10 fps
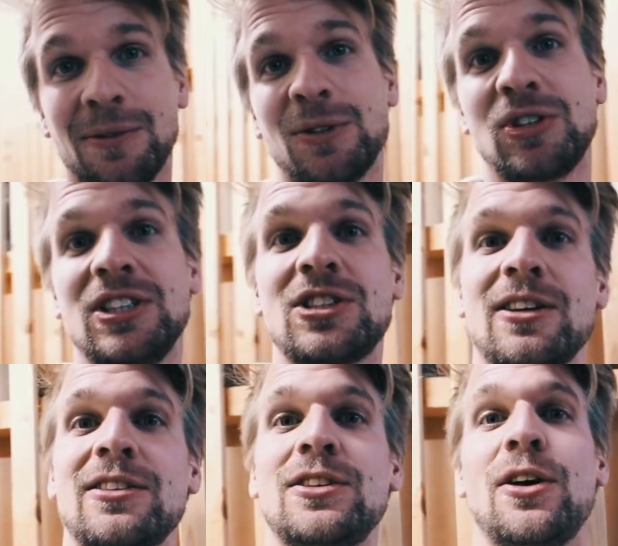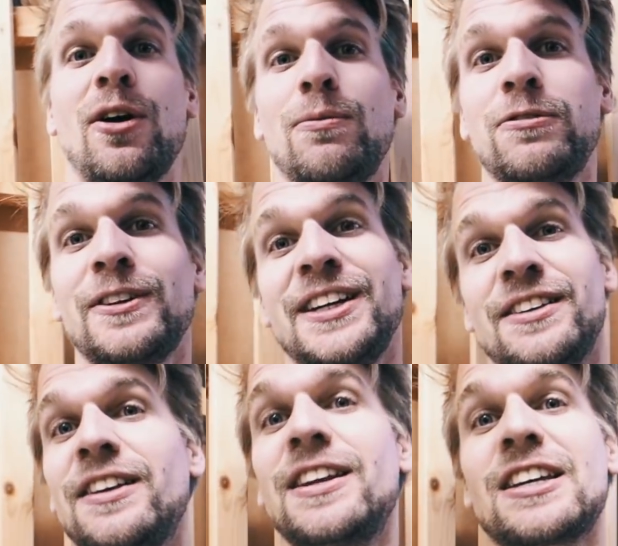and we'll see each other hopefully
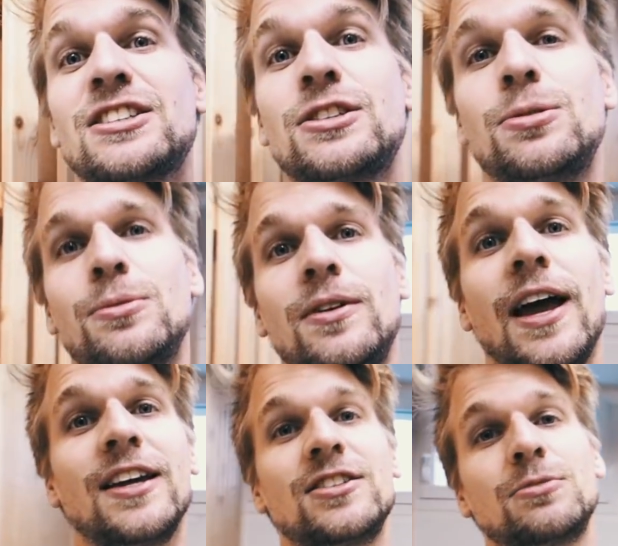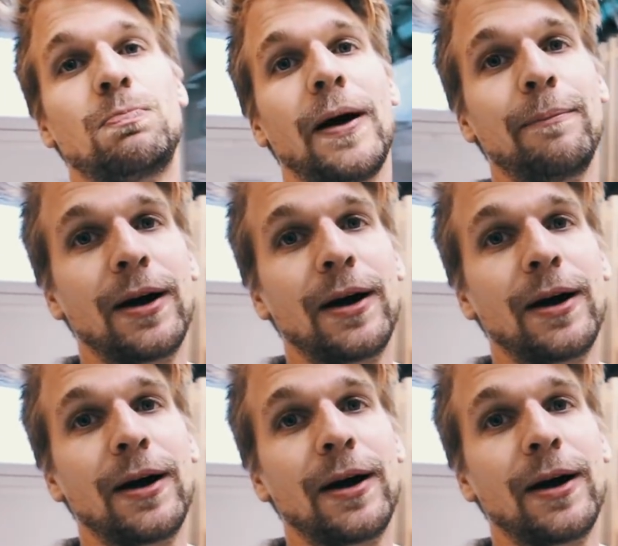in the next 2 days. Bye